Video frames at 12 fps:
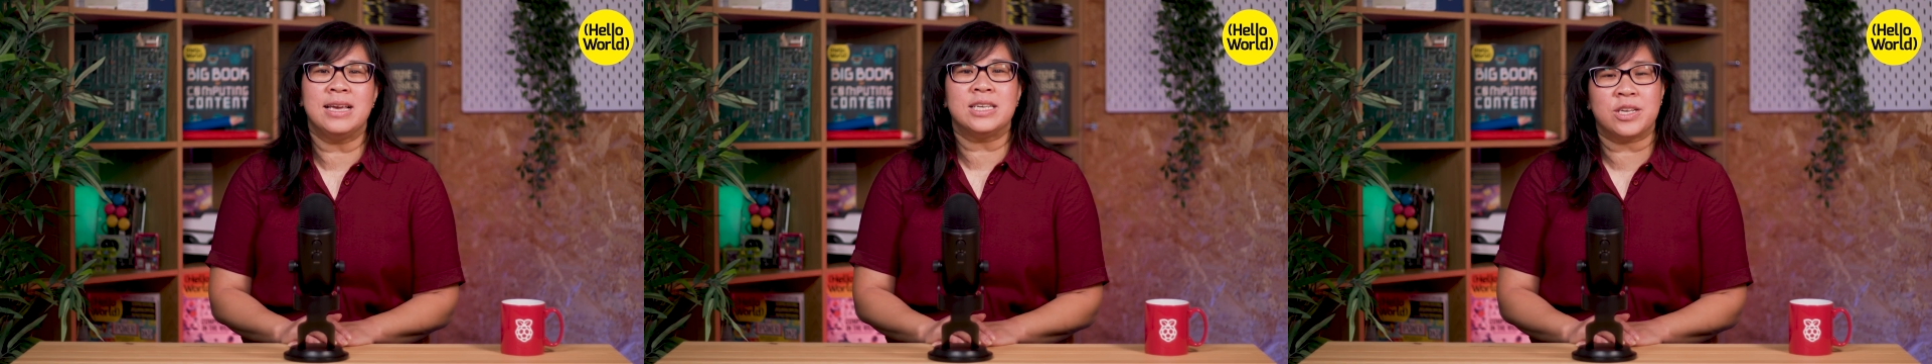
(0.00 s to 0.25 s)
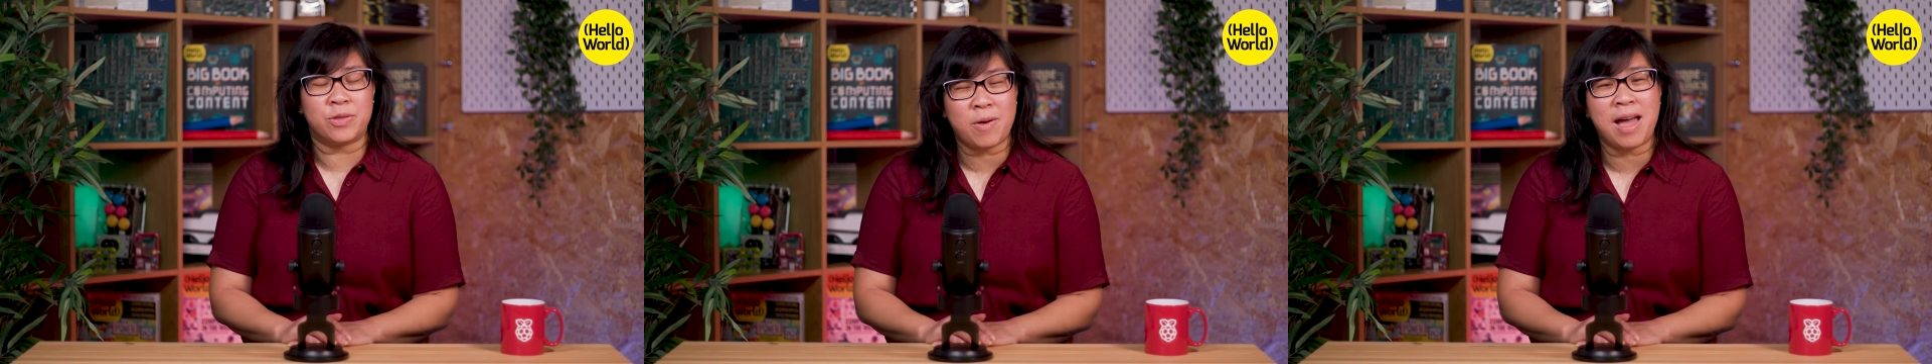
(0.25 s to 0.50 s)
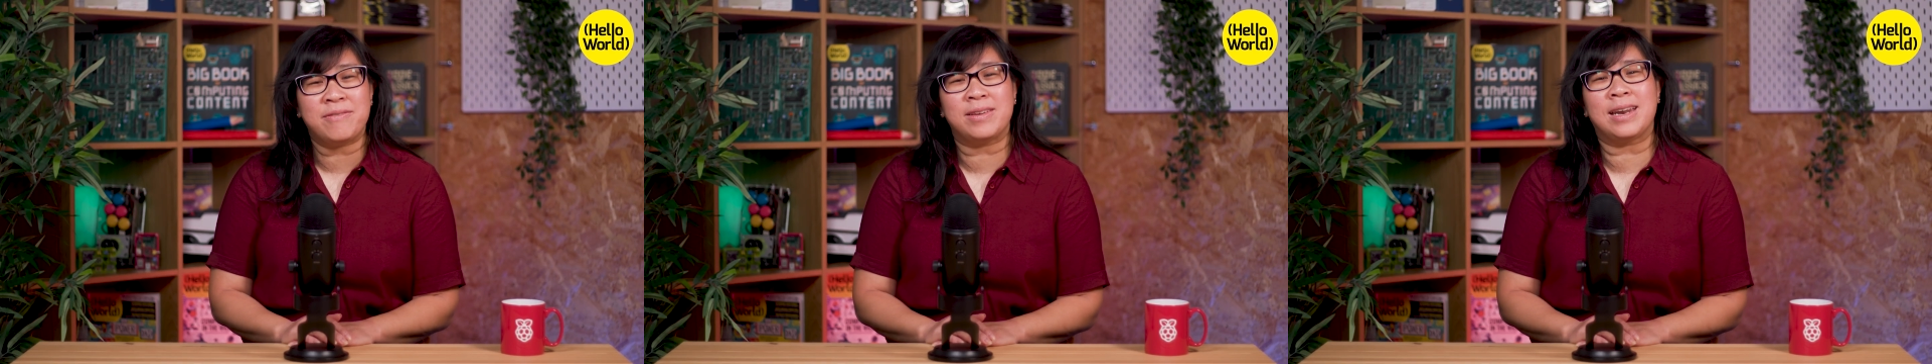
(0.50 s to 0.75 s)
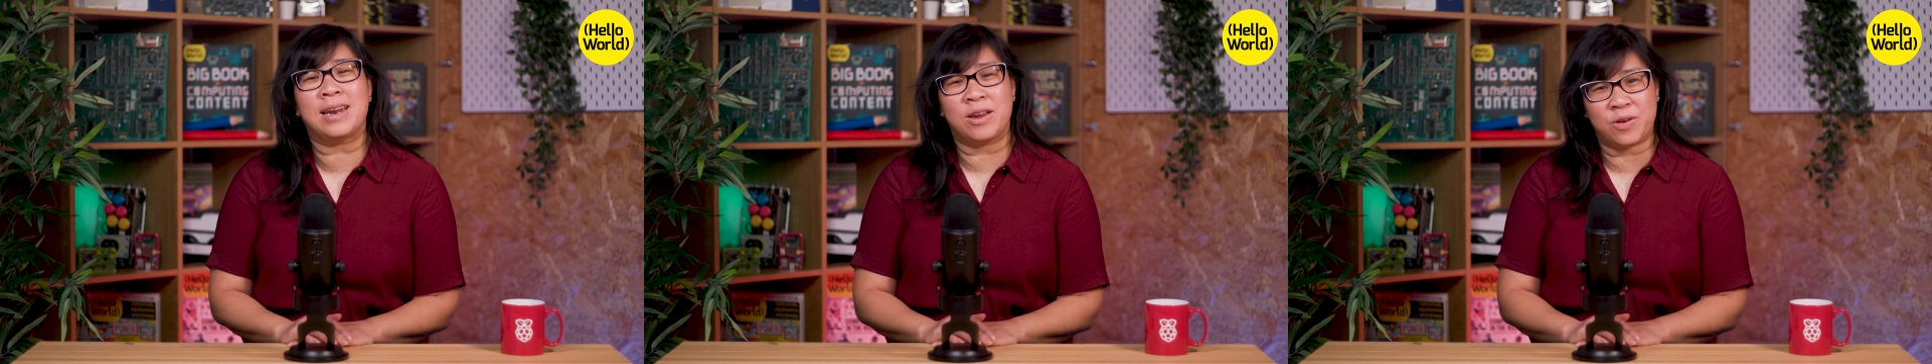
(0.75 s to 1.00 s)
to thrive
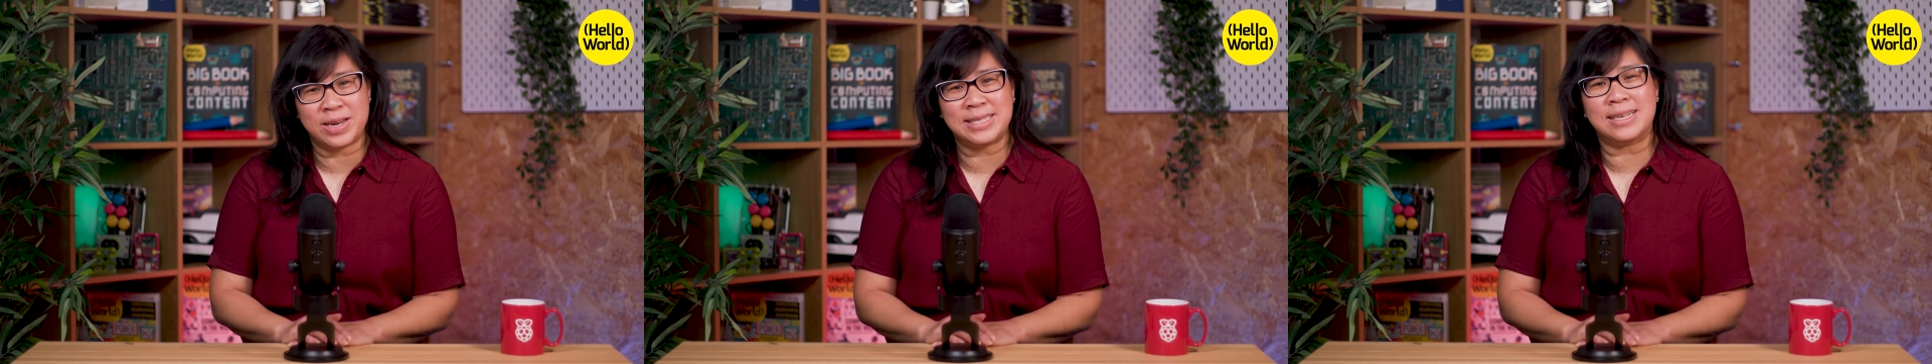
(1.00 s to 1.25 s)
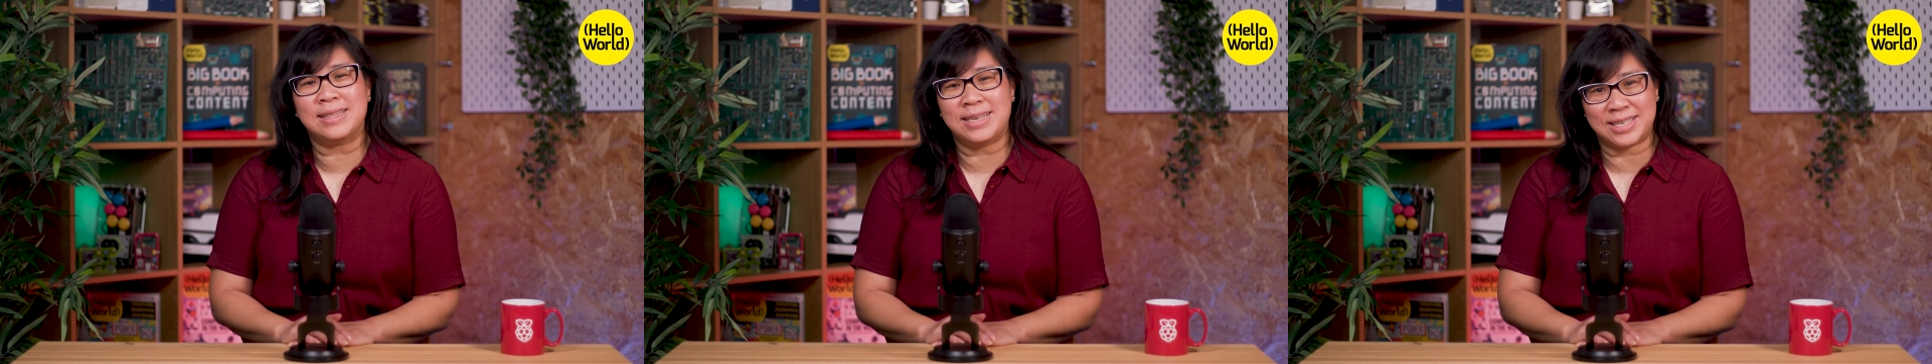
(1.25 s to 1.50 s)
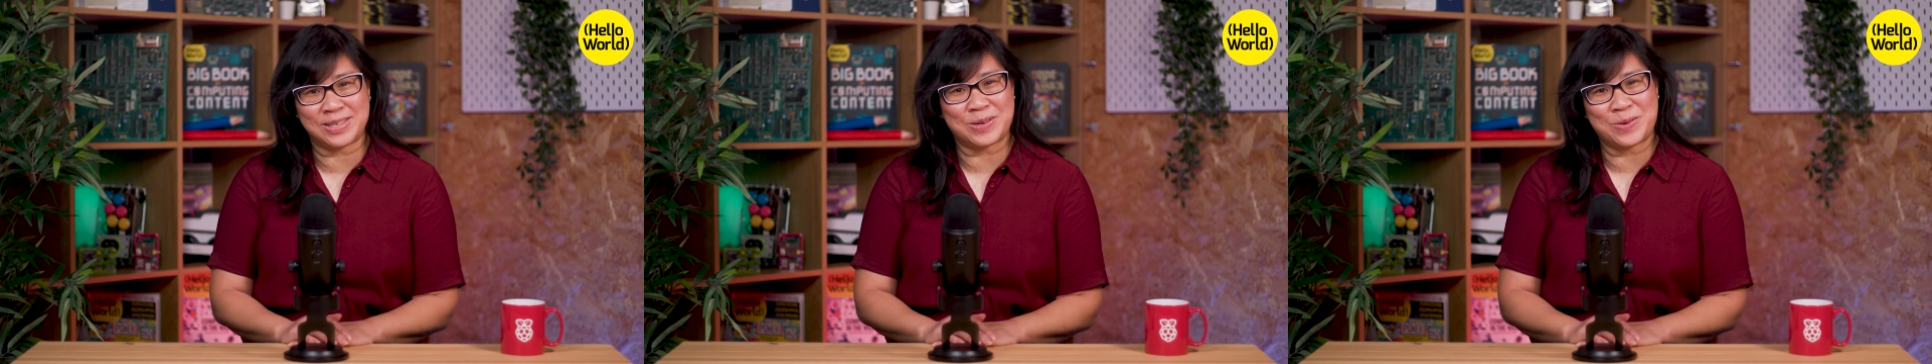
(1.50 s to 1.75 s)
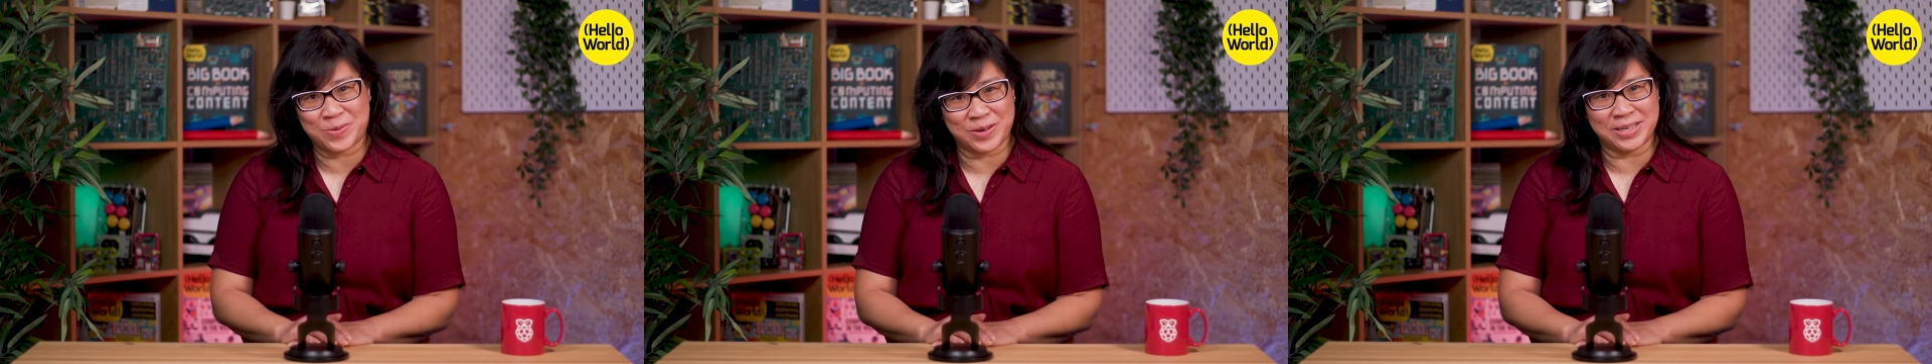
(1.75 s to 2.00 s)
in an increasingly
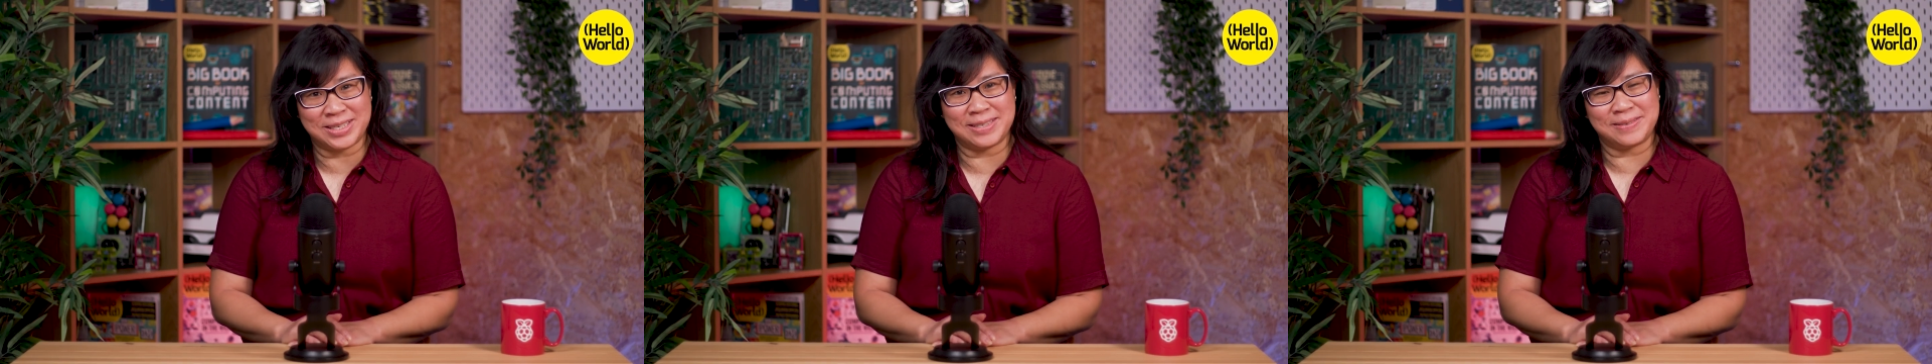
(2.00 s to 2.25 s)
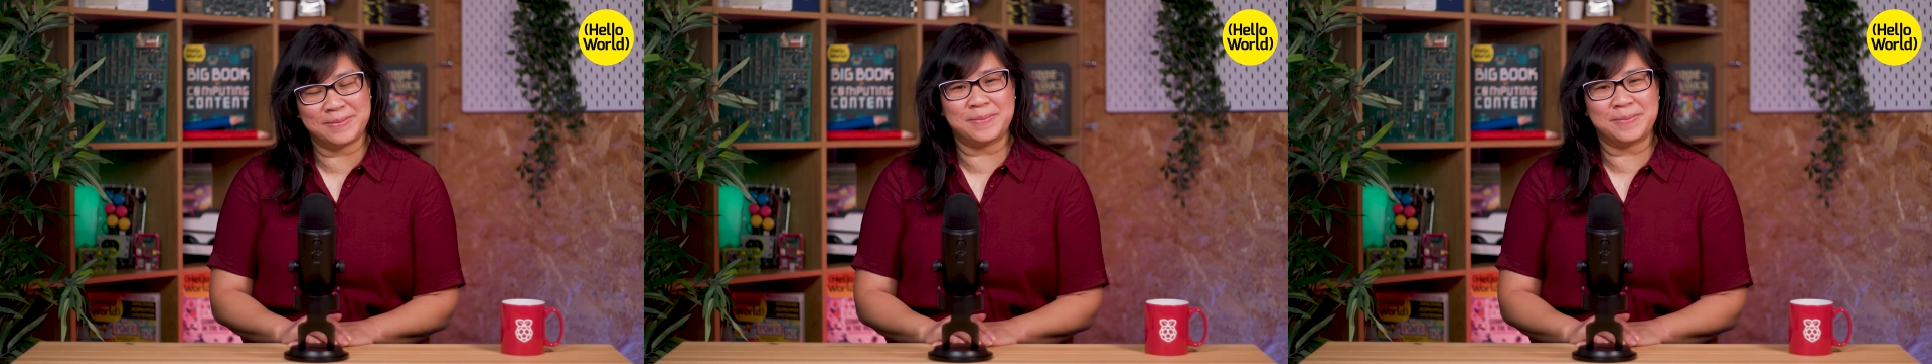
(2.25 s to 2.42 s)
digital world.